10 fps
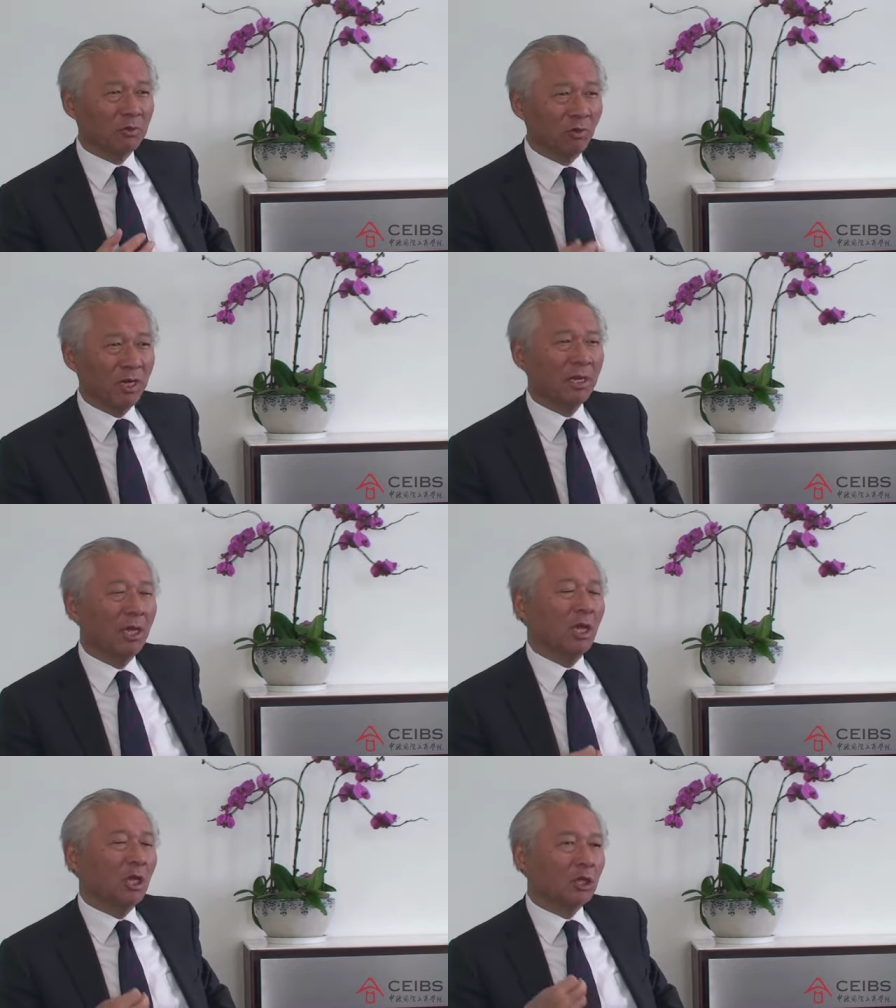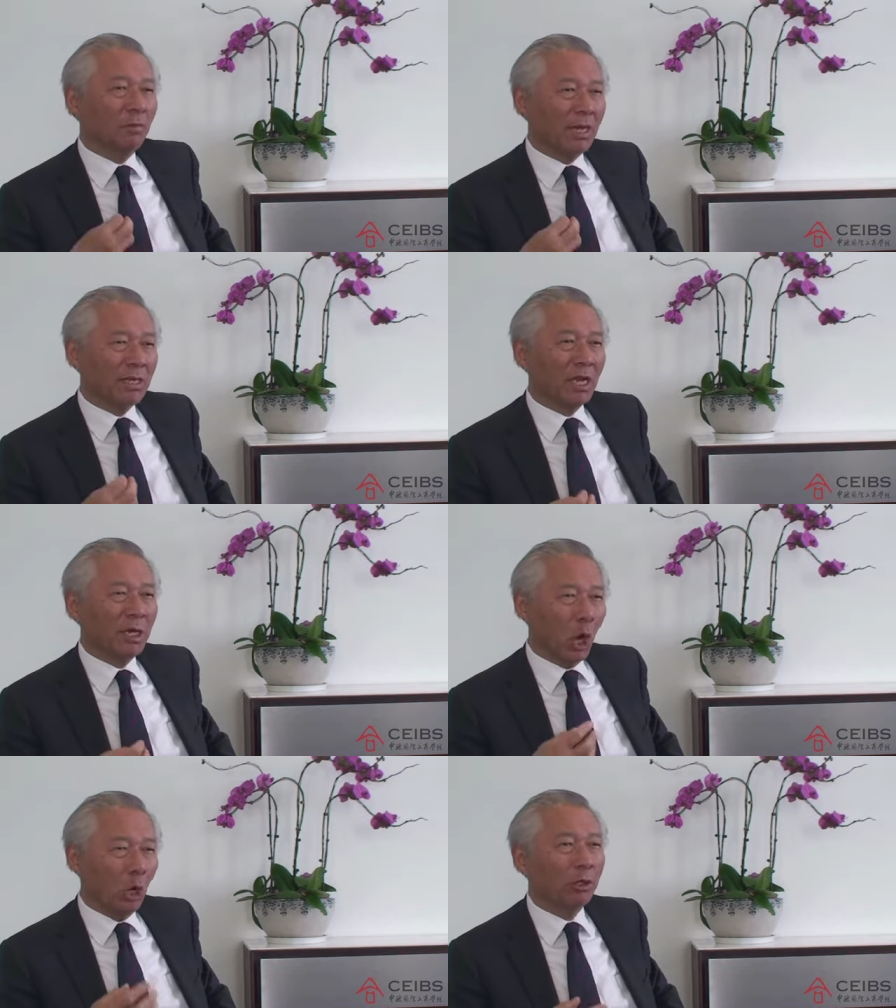Because really, to
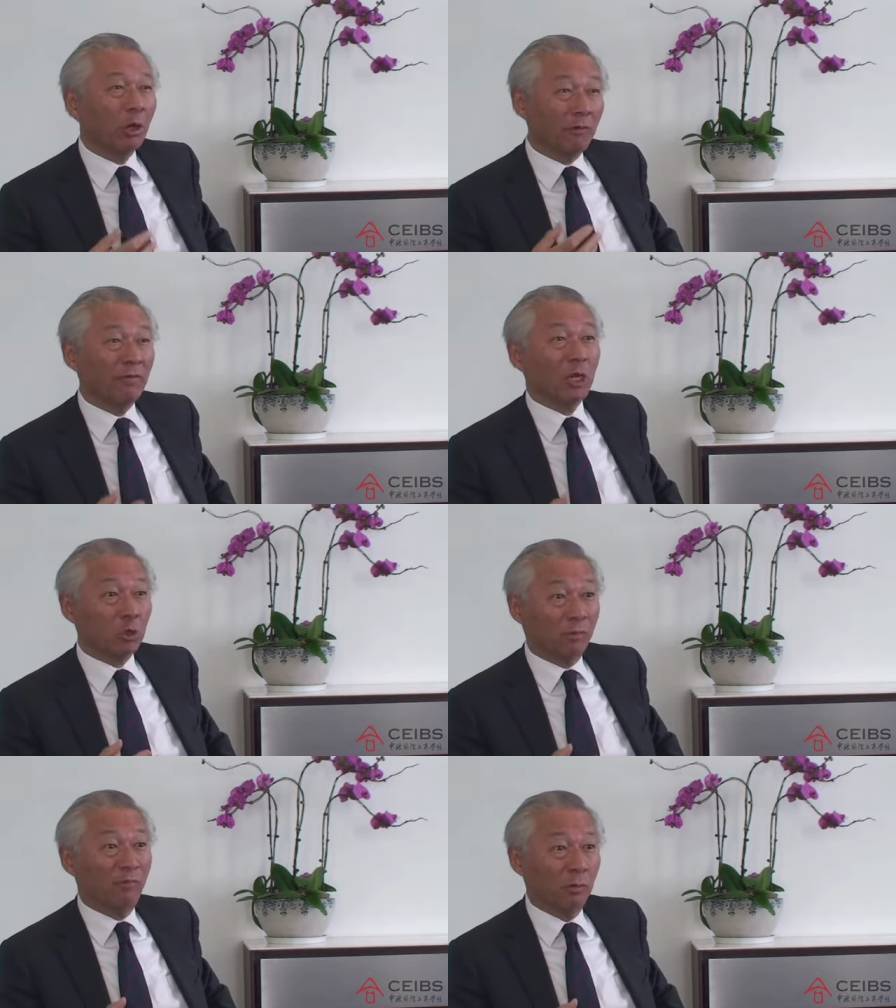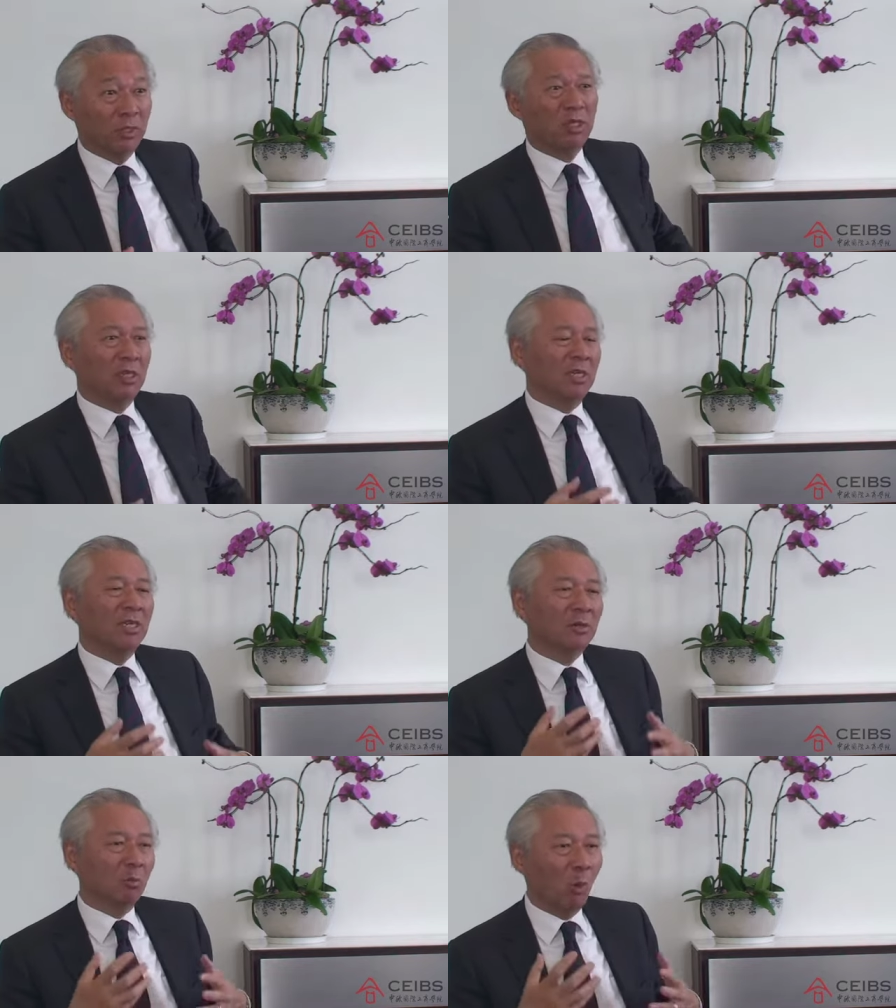maintain ongoing financial performance, it
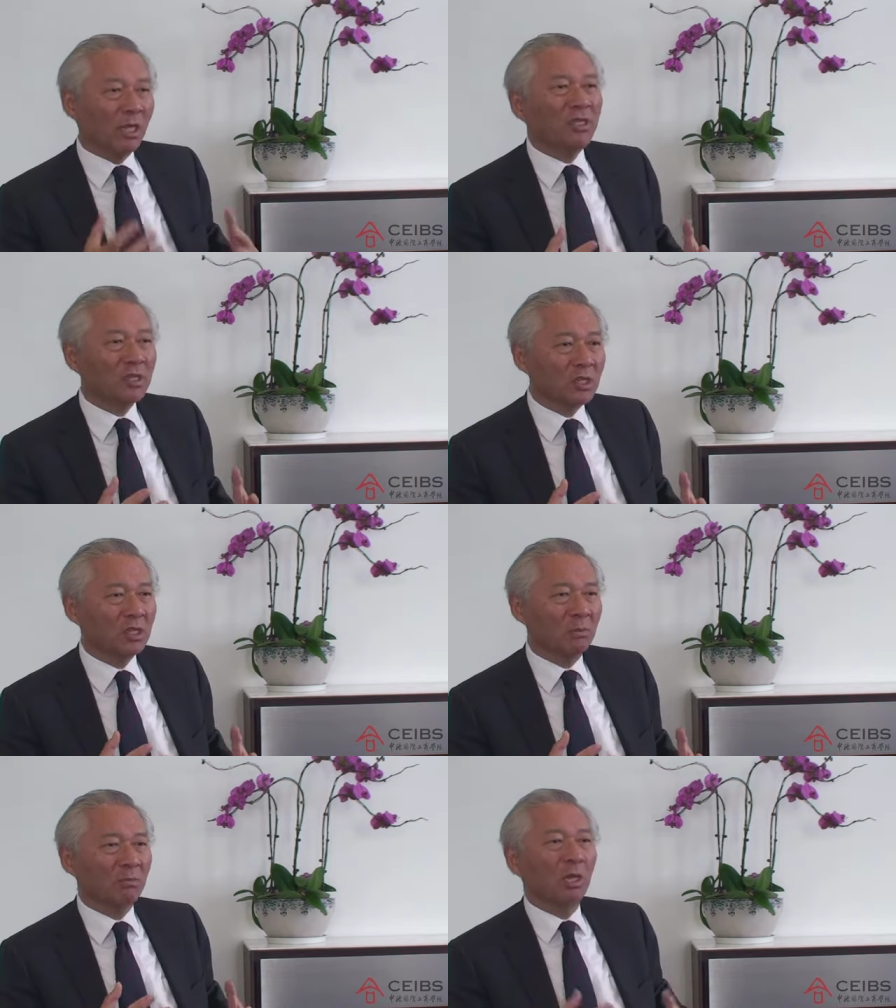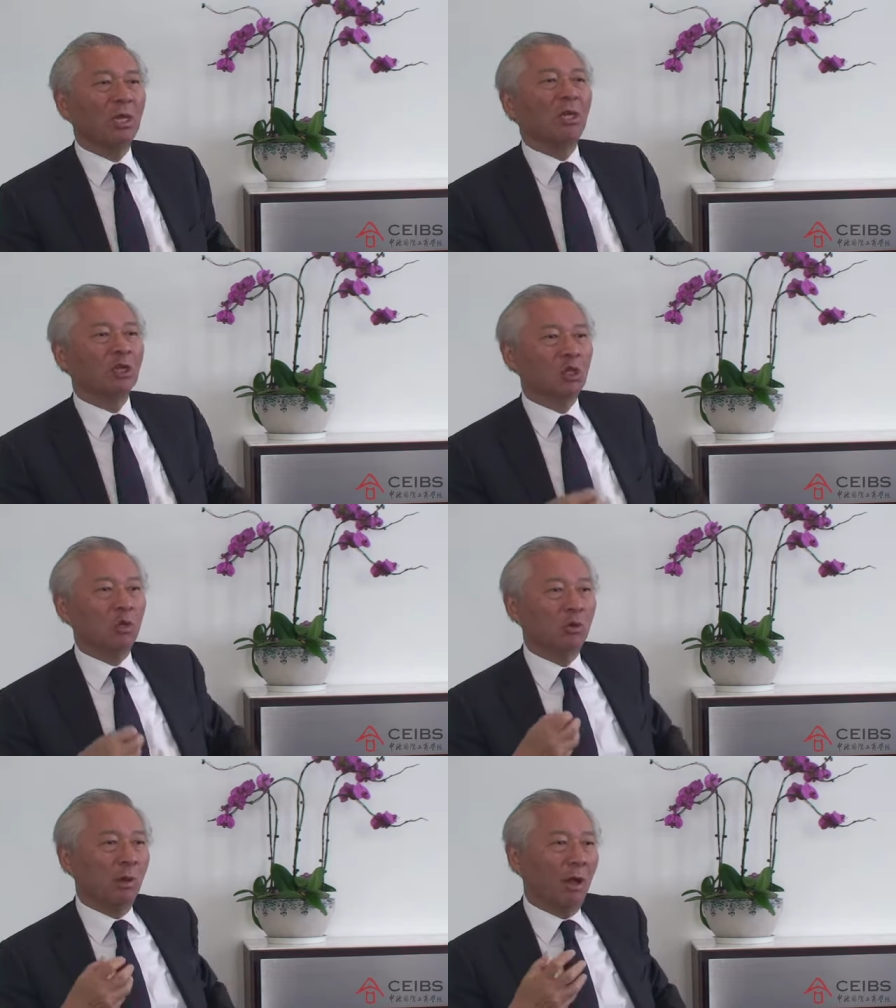needs one system
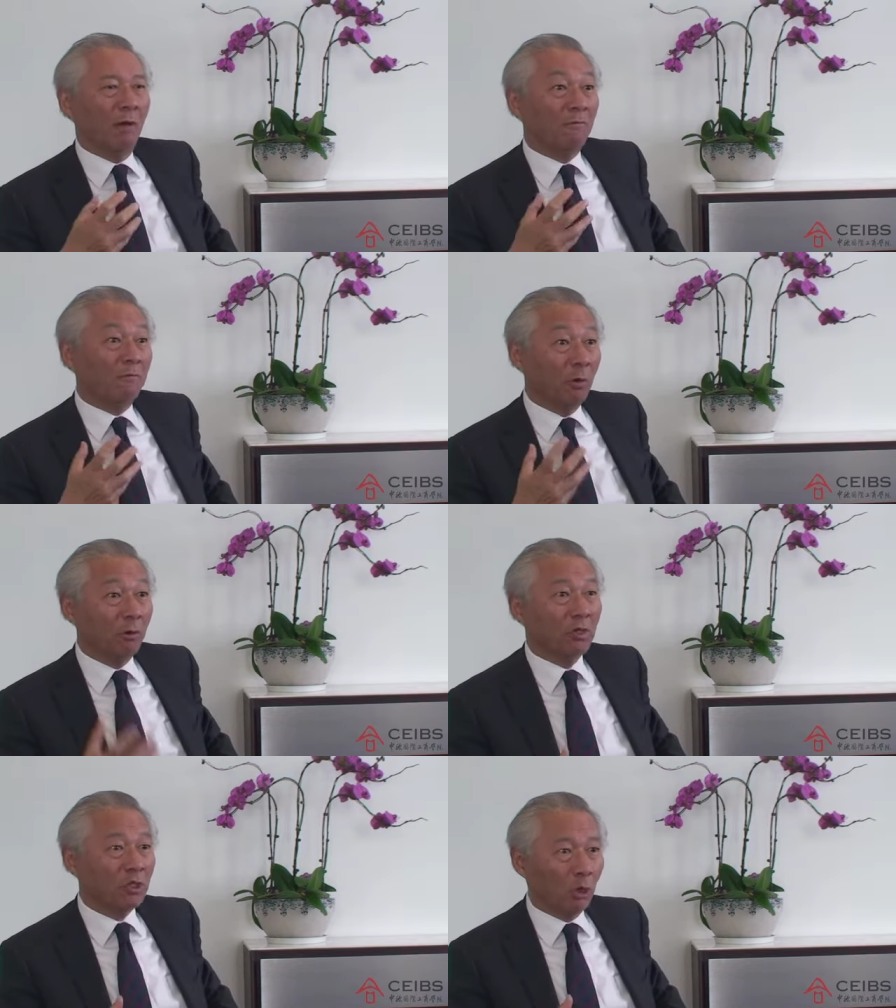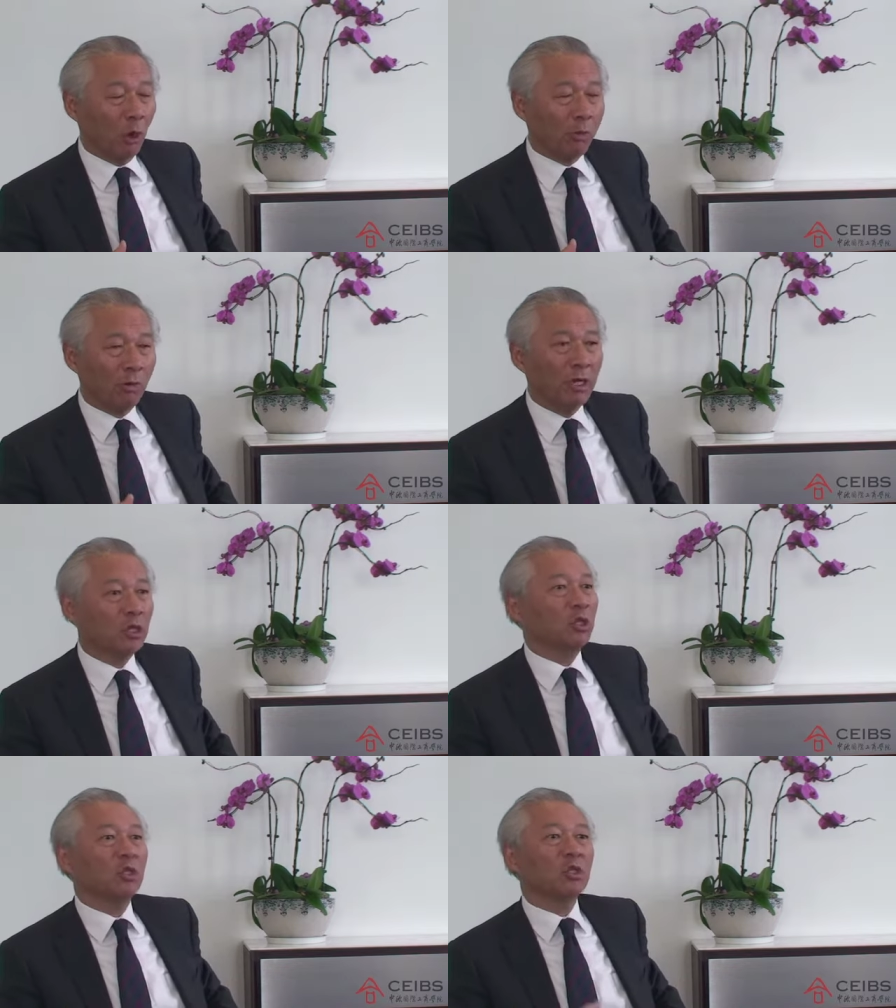to focus on
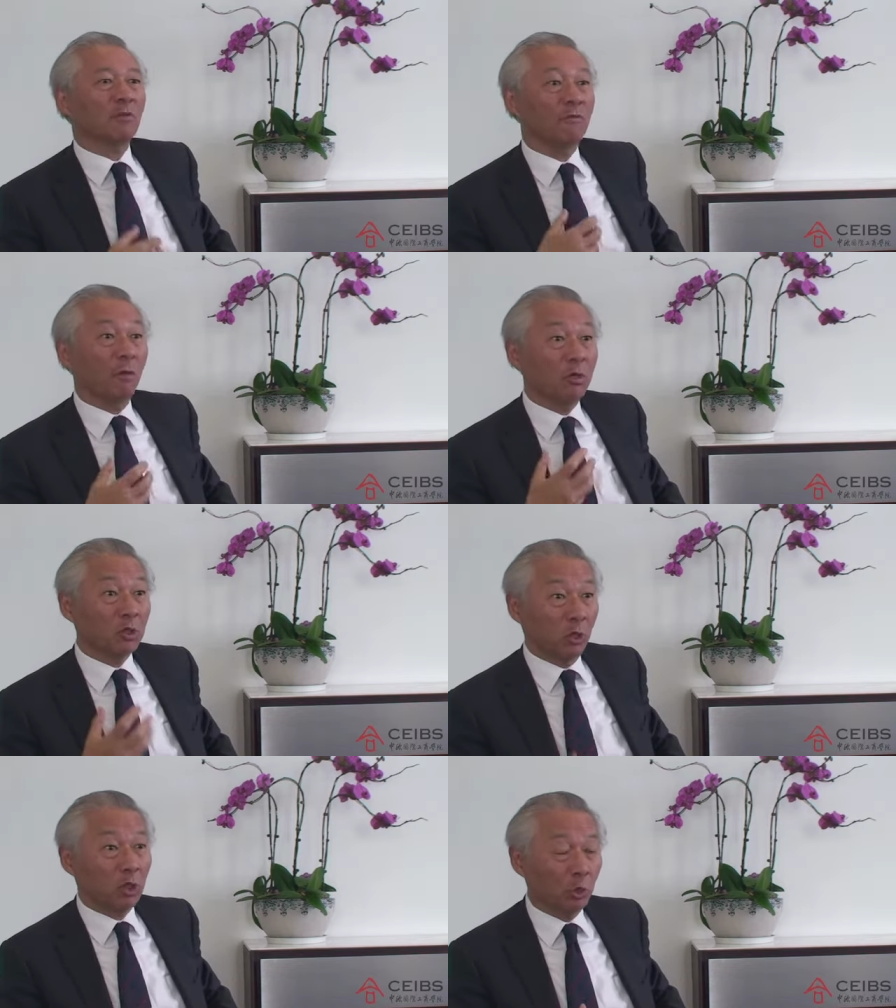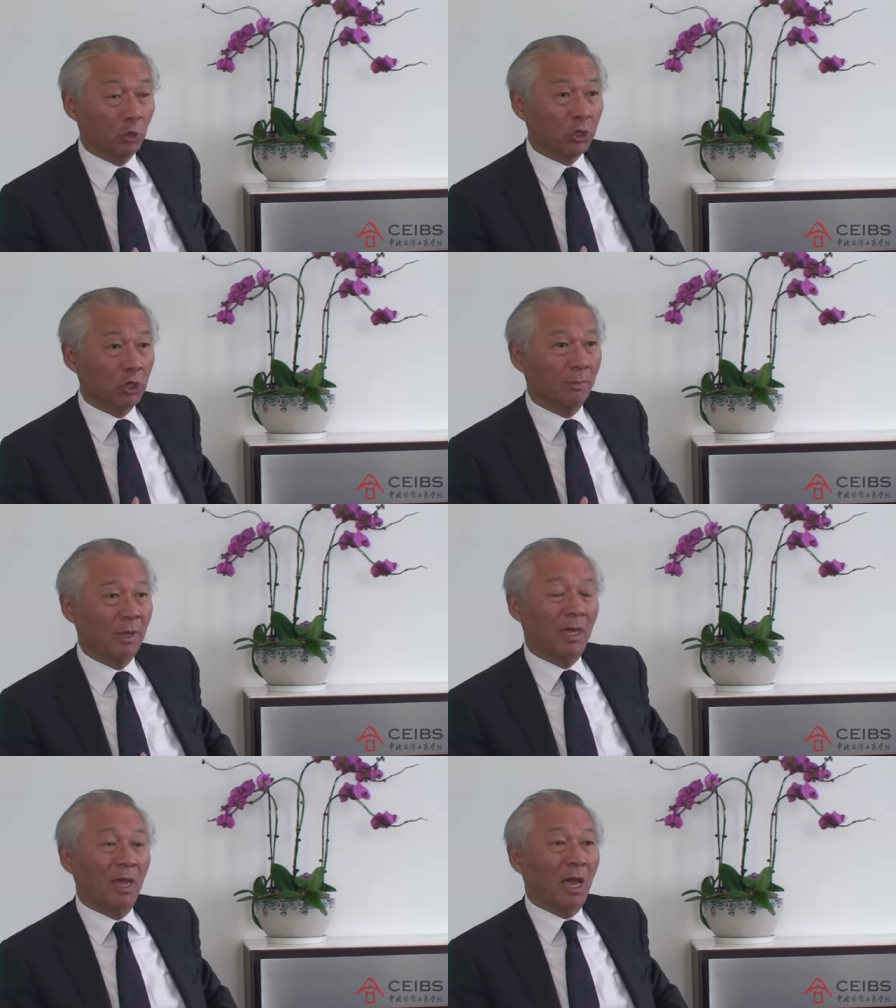operations, to focus on the short term,
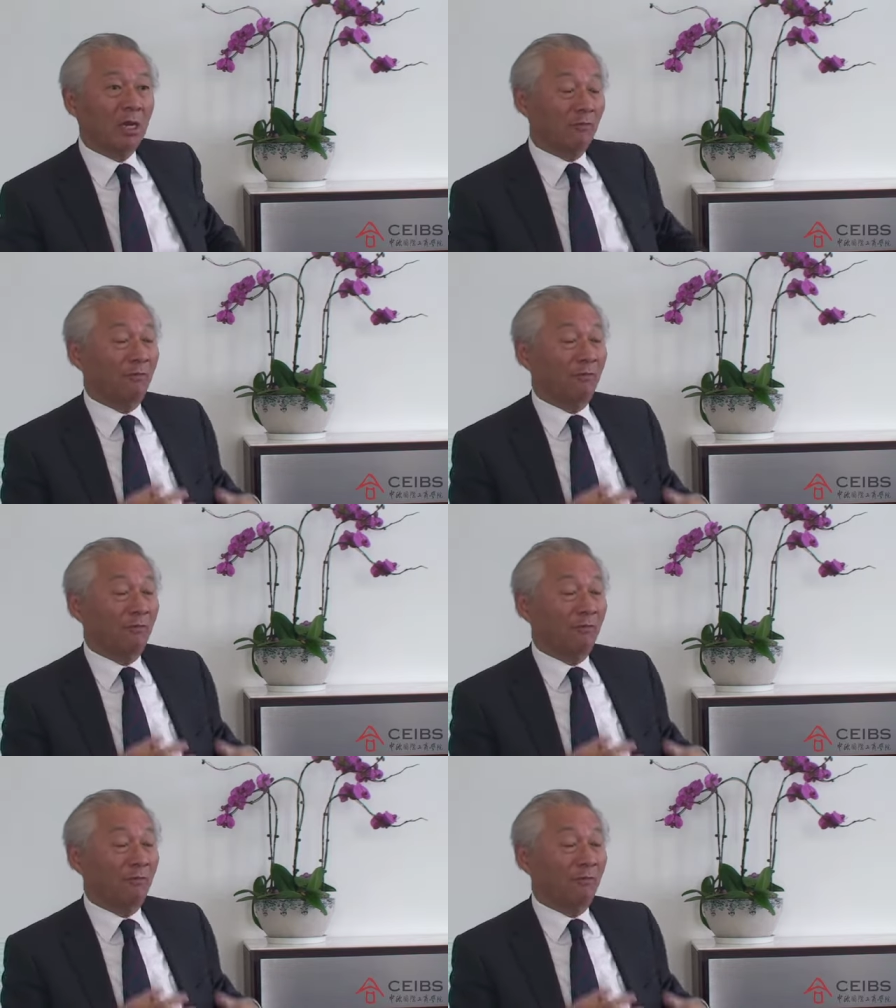and to